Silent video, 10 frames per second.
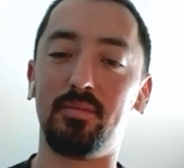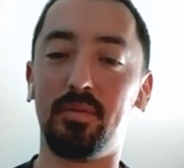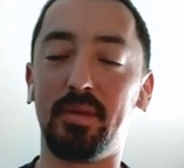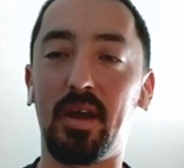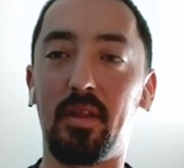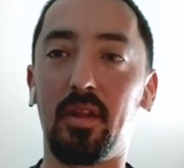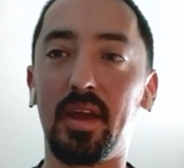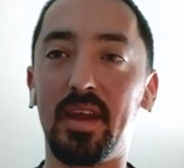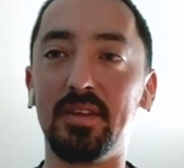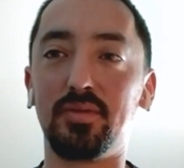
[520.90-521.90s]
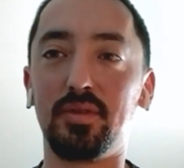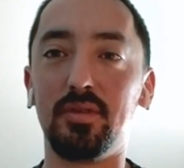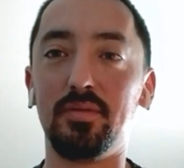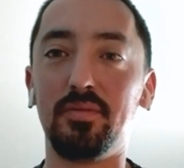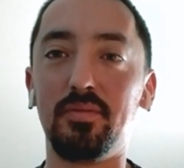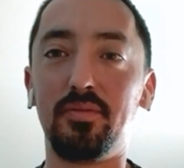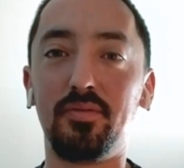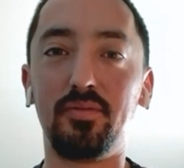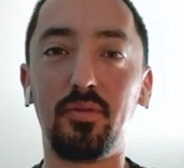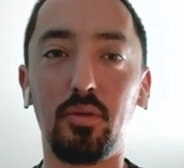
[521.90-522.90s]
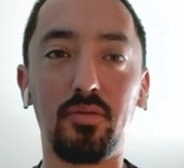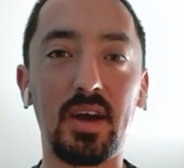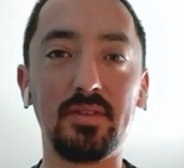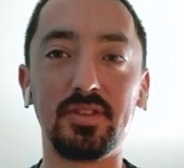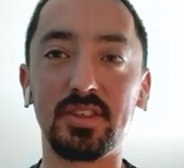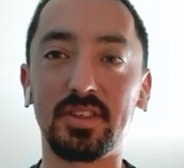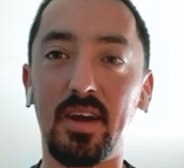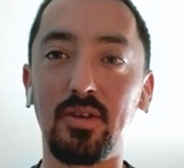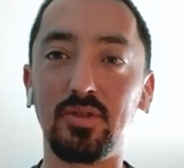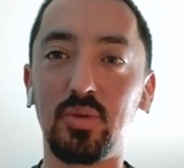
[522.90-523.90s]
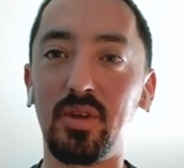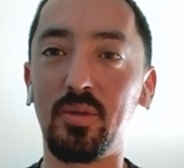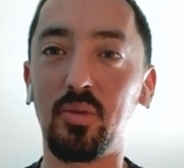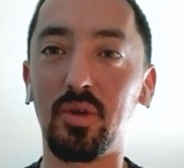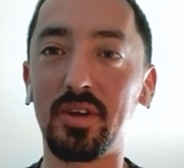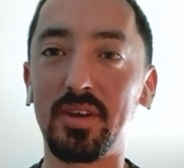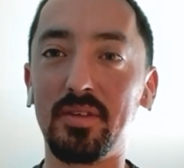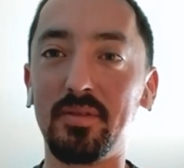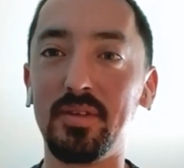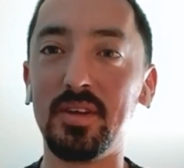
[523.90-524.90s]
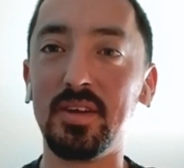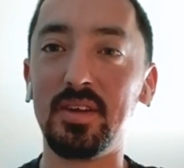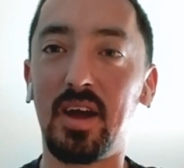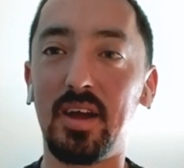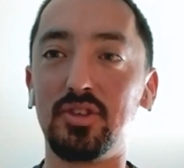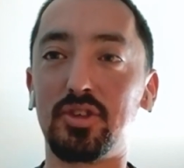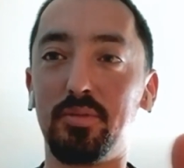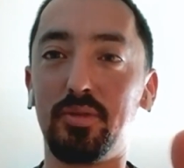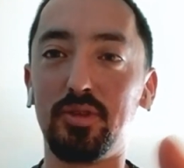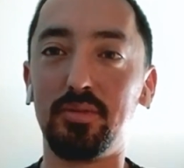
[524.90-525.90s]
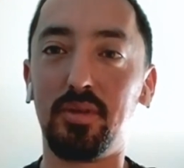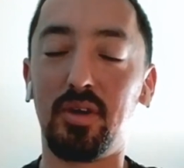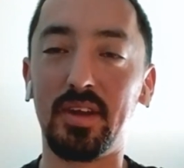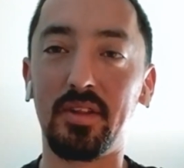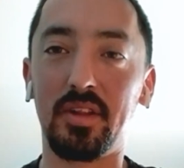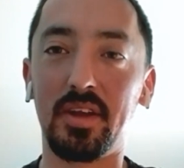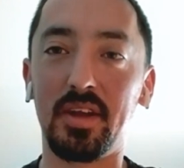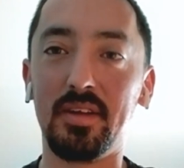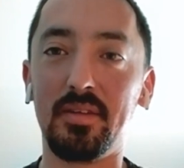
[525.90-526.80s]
put me out on the lanes for 4, 5, 6 hours while they work, and I'd just go push the ball down the lane.